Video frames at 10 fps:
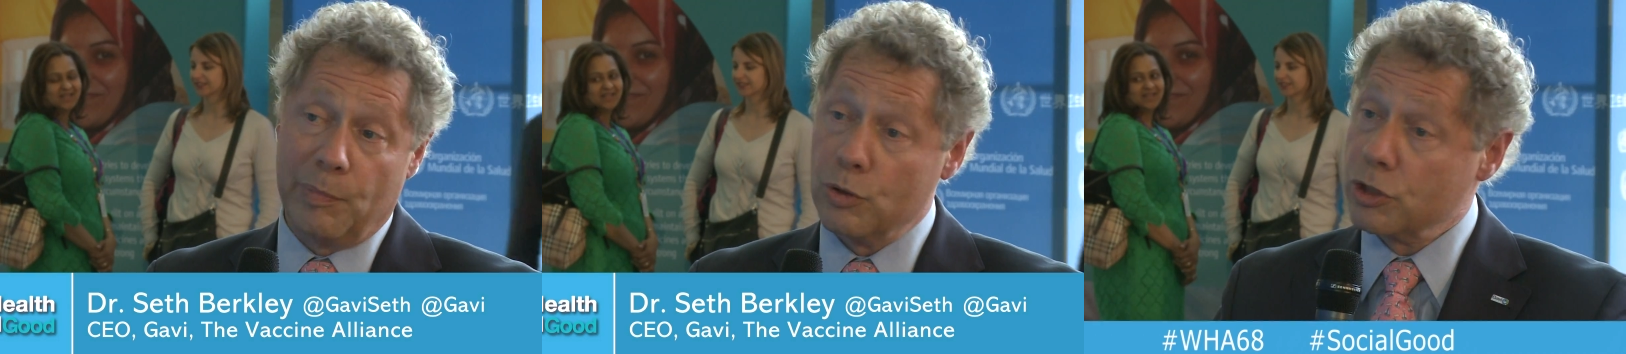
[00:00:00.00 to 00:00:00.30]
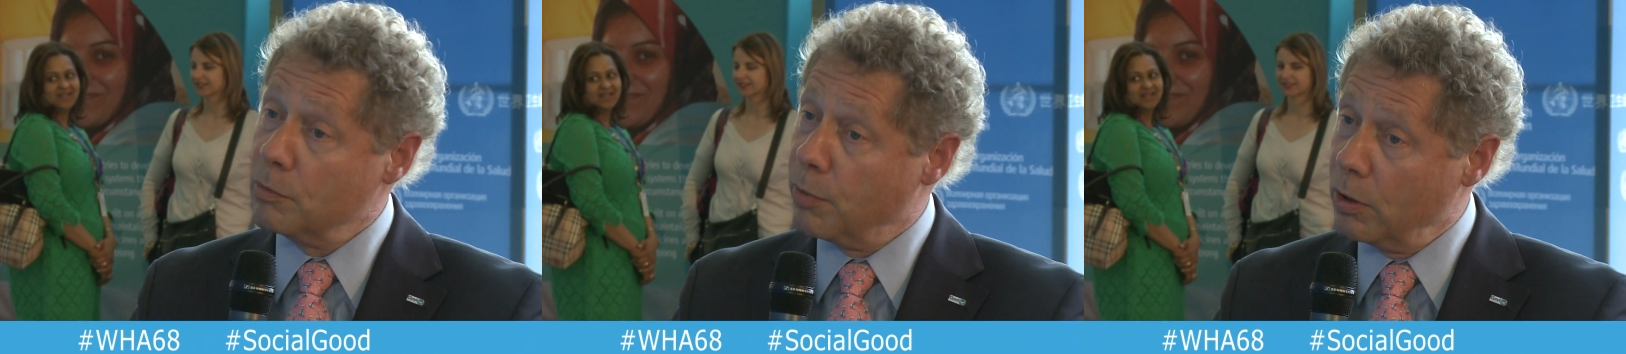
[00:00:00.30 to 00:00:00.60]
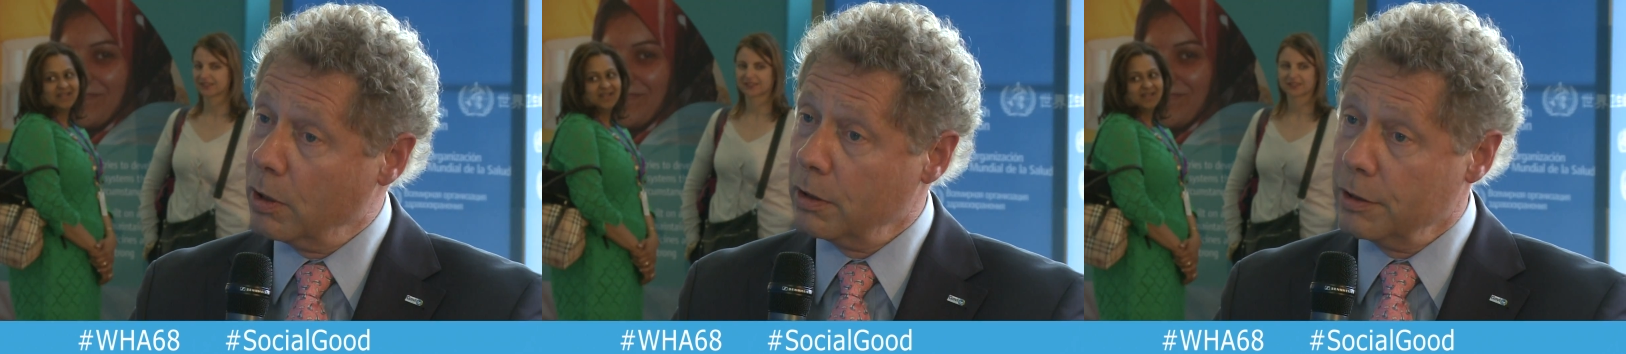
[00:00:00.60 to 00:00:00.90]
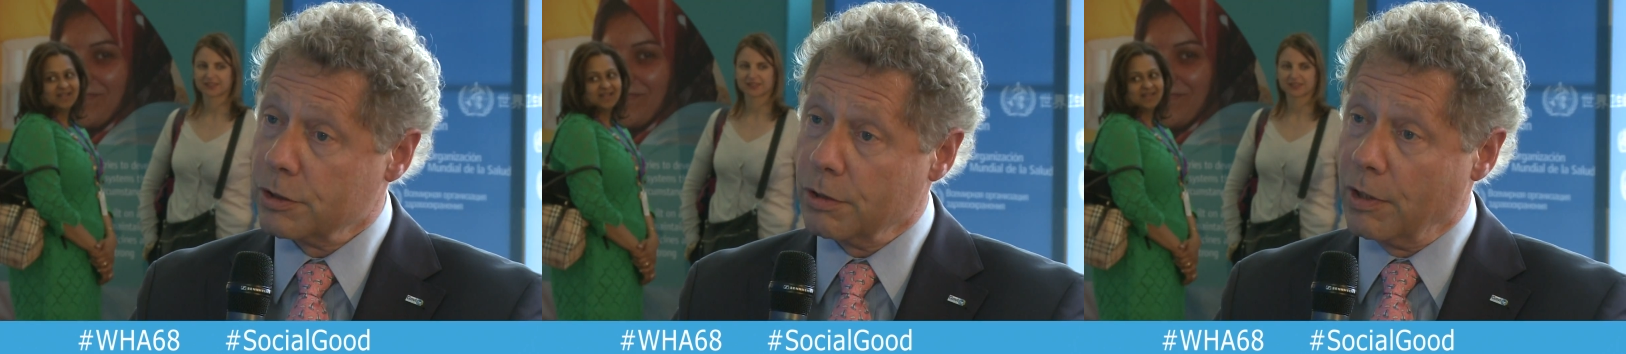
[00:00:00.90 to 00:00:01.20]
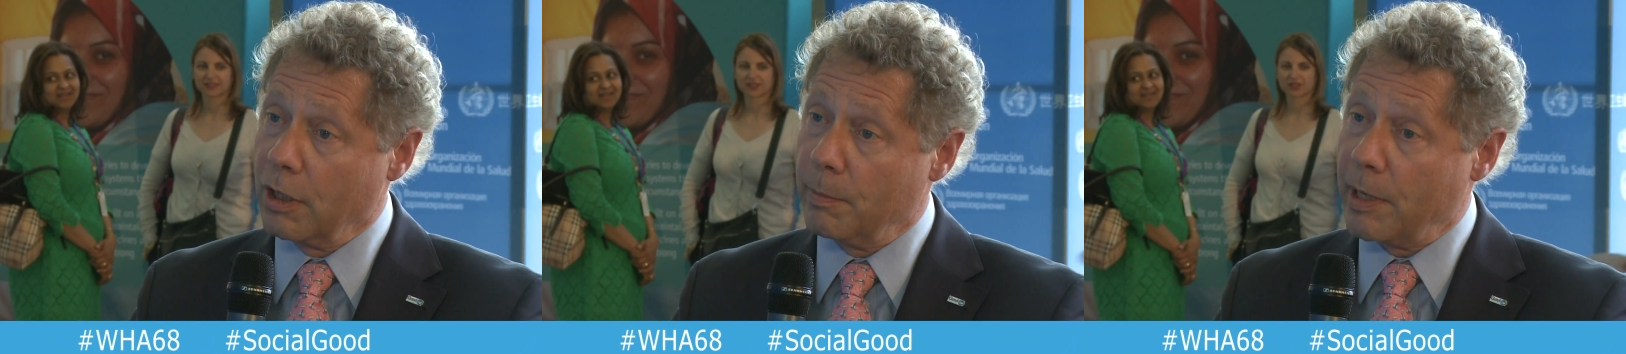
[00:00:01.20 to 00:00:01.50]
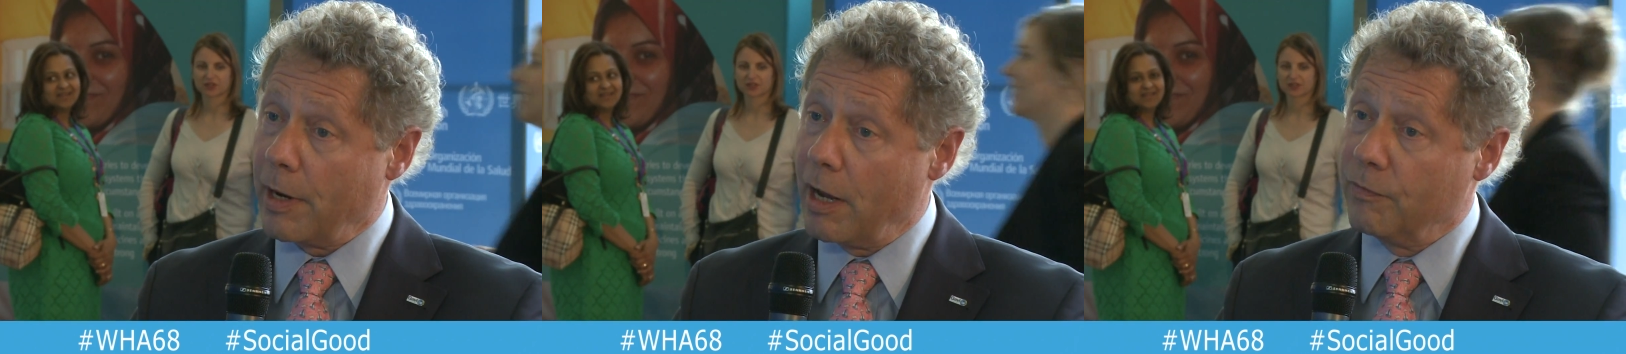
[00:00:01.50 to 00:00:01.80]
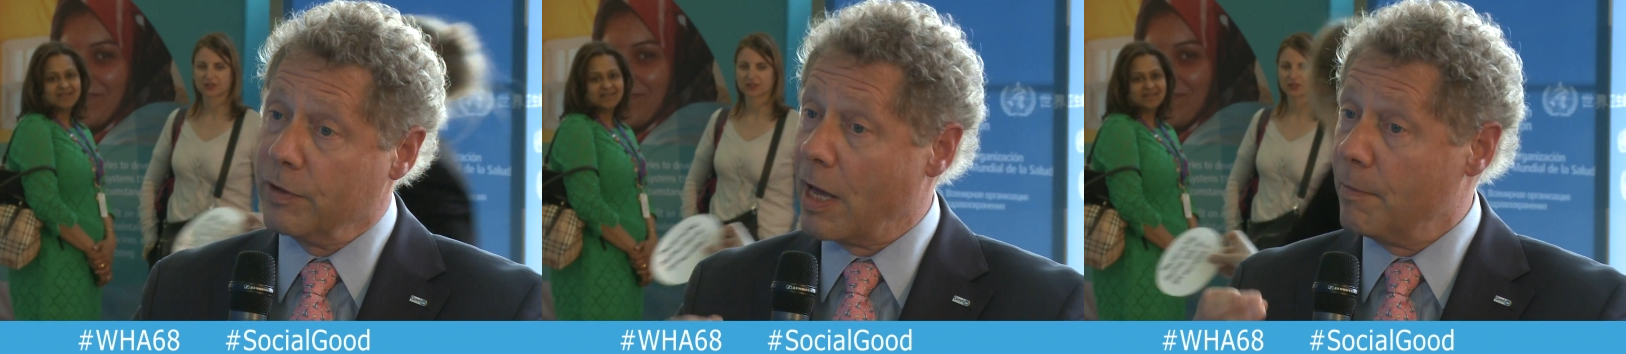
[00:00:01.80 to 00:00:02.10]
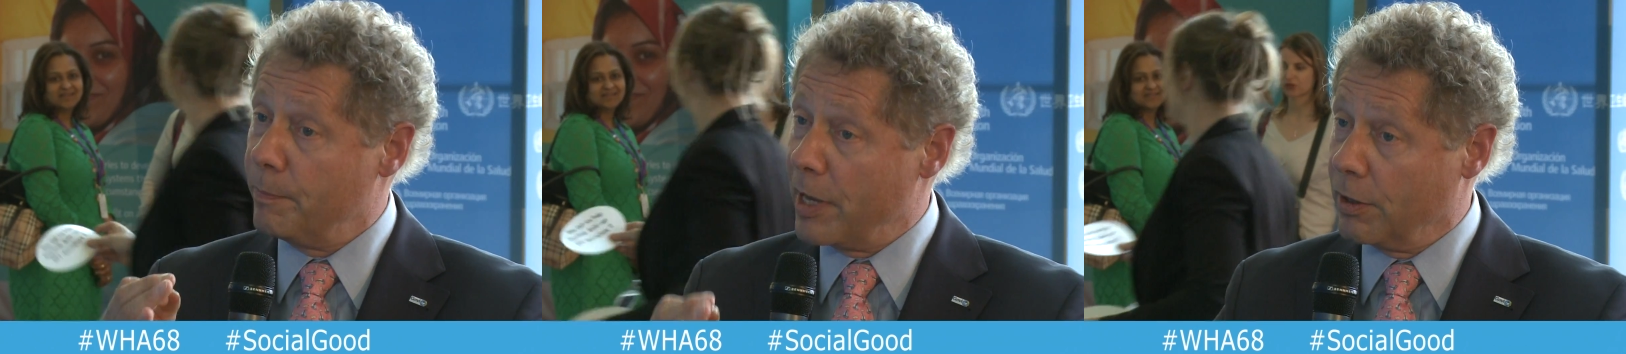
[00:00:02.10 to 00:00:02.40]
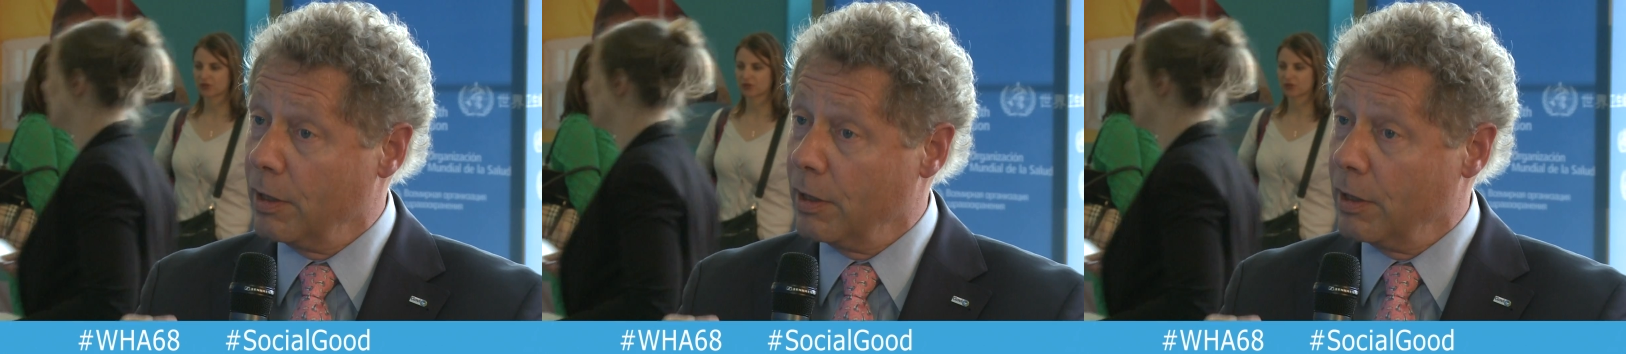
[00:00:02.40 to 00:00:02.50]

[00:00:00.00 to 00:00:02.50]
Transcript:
Speaker 1: post-Ebola is to think about how we have better